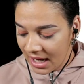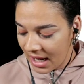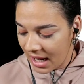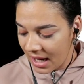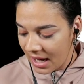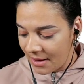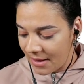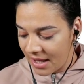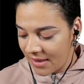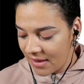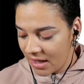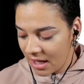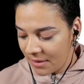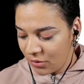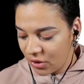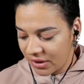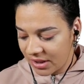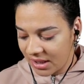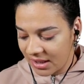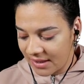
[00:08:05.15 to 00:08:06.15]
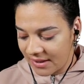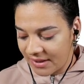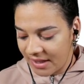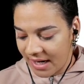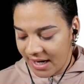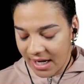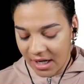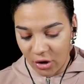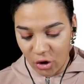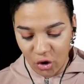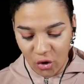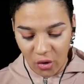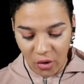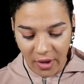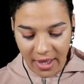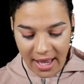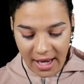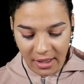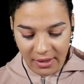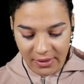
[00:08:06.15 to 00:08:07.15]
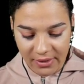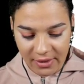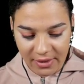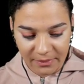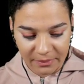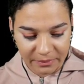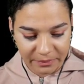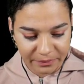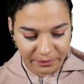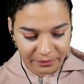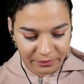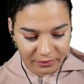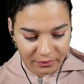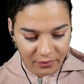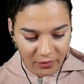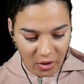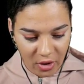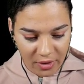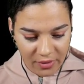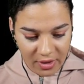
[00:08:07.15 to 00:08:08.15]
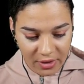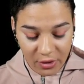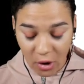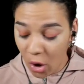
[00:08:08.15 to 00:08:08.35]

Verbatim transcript: uh, and then I'm just gonna say control X on this.